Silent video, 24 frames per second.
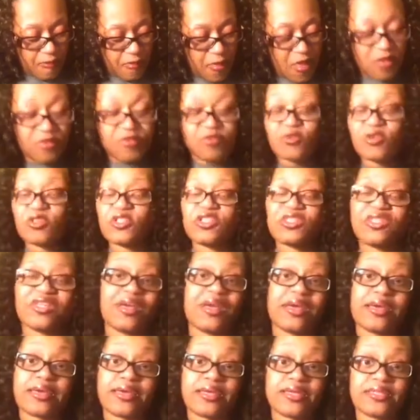Unfortunately,
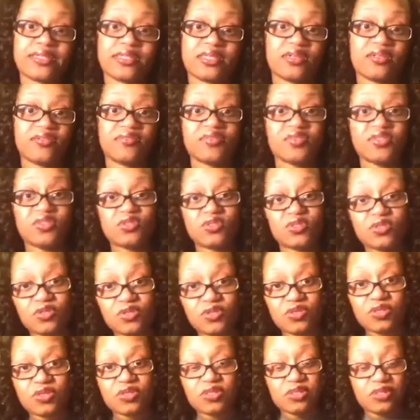I can't tell if it's
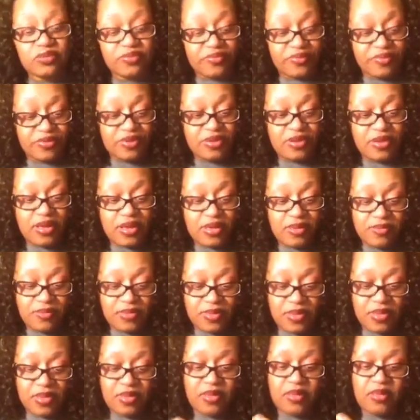sterling silver or not,
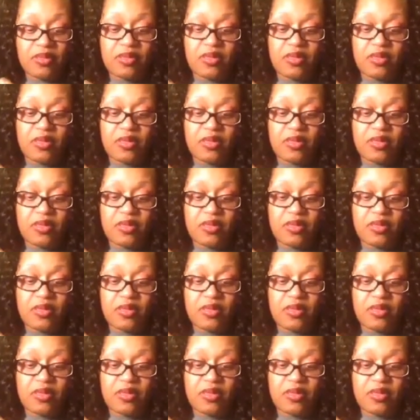but